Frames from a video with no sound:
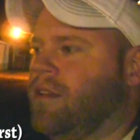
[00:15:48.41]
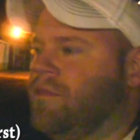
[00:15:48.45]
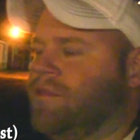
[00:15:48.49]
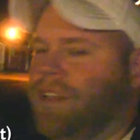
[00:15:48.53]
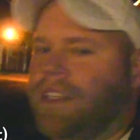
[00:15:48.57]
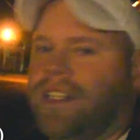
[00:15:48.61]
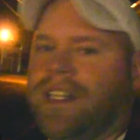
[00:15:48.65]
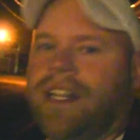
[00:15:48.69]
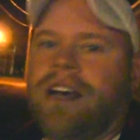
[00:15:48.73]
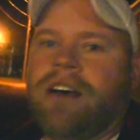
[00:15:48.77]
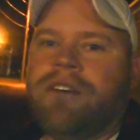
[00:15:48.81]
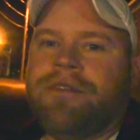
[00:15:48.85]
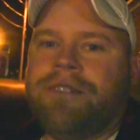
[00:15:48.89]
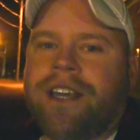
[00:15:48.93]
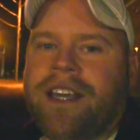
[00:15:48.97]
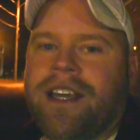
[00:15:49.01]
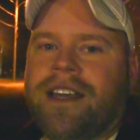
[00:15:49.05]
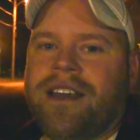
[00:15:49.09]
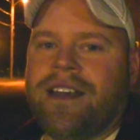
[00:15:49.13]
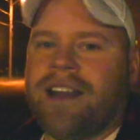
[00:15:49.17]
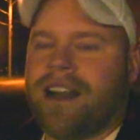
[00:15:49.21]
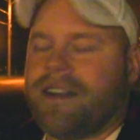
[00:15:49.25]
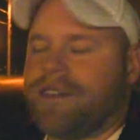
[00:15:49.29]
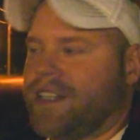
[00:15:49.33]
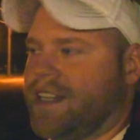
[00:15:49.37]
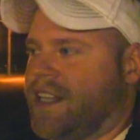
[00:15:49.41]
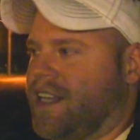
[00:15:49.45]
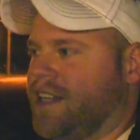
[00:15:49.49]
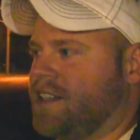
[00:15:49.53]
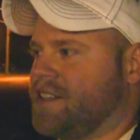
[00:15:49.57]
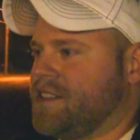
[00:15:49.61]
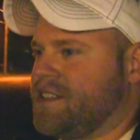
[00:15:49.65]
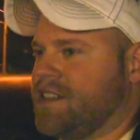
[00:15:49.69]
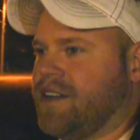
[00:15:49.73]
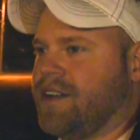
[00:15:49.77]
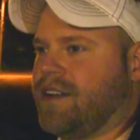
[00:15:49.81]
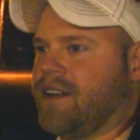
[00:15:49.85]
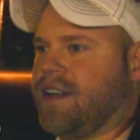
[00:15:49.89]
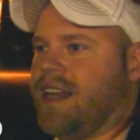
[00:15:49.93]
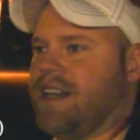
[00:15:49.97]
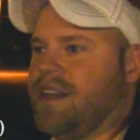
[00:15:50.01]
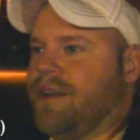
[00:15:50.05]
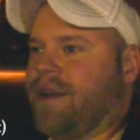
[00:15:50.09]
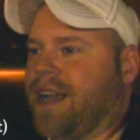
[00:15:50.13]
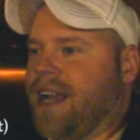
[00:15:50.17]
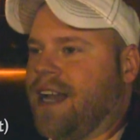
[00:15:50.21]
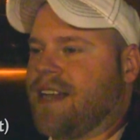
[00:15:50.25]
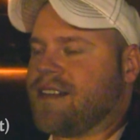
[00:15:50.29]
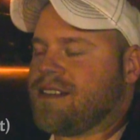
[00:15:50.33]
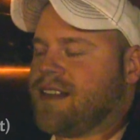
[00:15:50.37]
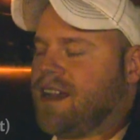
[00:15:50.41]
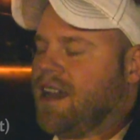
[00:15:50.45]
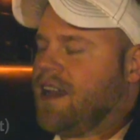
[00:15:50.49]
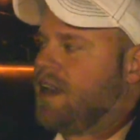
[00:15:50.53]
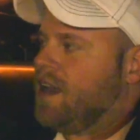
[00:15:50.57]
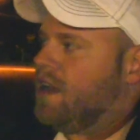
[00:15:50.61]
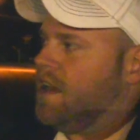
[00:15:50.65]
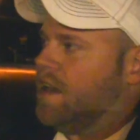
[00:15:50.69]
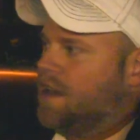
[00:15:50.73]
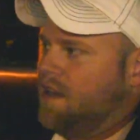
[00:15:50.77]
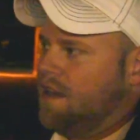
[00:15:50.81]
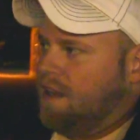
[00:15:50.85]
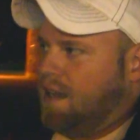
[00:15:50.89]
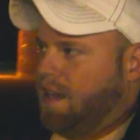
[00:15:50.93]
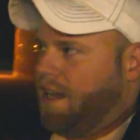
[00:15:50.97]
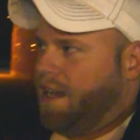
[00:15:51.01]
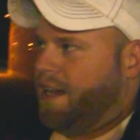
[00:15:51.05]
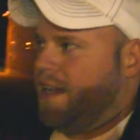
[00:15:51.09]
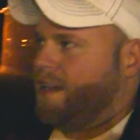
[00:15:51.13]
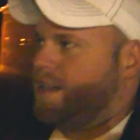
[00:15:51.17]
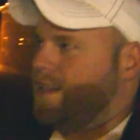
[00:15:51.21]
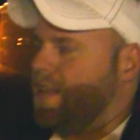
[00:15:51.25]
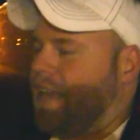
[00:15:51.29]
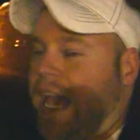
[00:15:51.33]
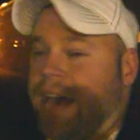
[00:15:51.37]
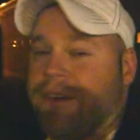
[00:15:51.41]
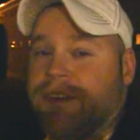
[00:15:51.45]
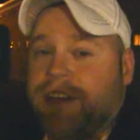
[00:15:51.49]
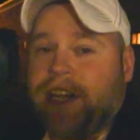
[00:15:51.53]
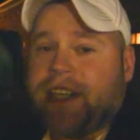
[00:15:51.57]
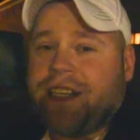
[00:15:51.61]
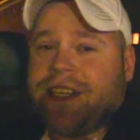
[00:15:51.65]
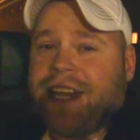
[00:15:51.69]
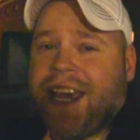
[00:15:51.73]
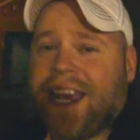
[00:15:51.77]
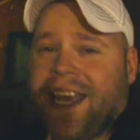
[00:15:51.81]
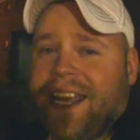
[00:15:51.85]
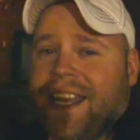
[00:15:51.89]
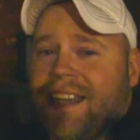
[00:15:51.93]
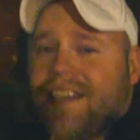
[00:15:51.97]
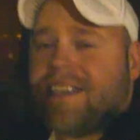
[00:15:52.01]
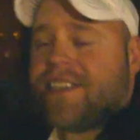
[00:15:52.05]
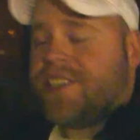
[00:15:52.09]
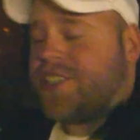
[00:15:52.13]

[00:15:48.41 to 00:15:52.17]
Philadelphia and everything. So anyway, guys, have a good day.